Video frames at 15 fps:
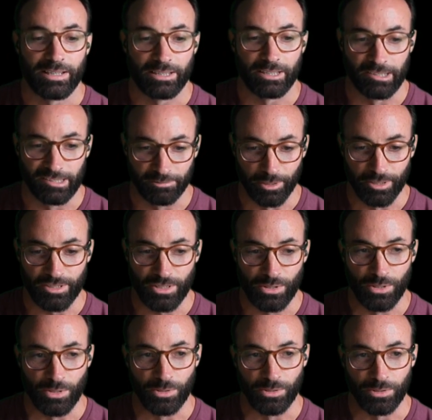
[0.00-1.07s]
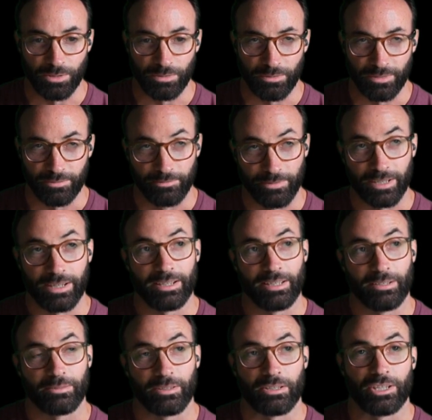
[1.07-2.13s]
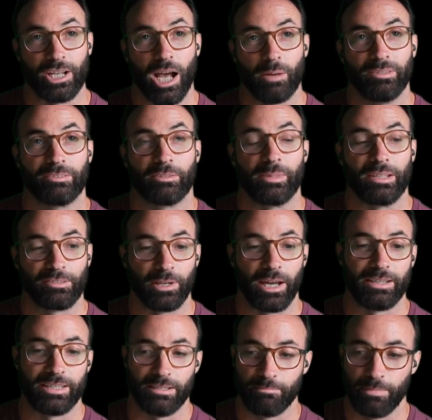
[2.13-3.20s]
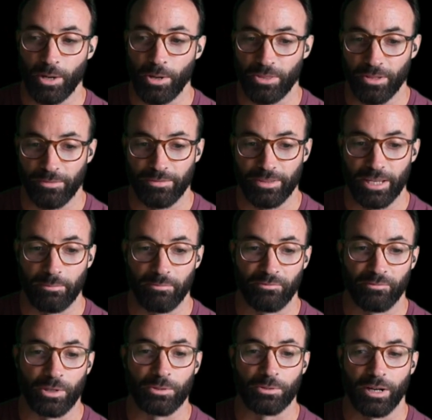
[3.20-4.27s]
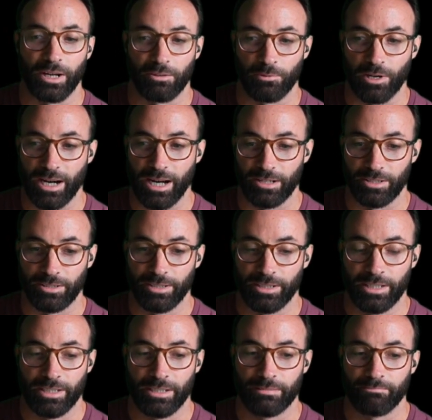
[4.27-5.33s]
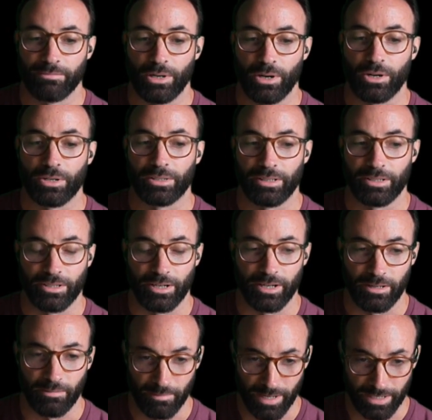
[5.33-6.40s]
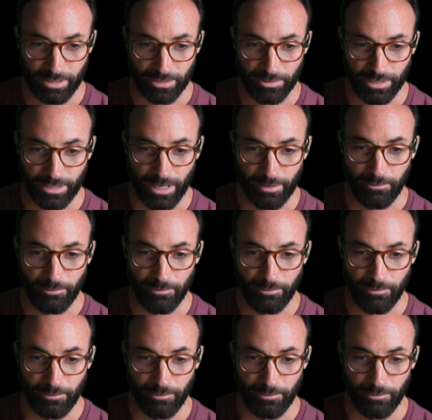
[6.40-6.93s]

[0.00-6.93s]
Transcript: And those were two very different jobs for me. So I did both of them for quite a while. Earlier on in my career, I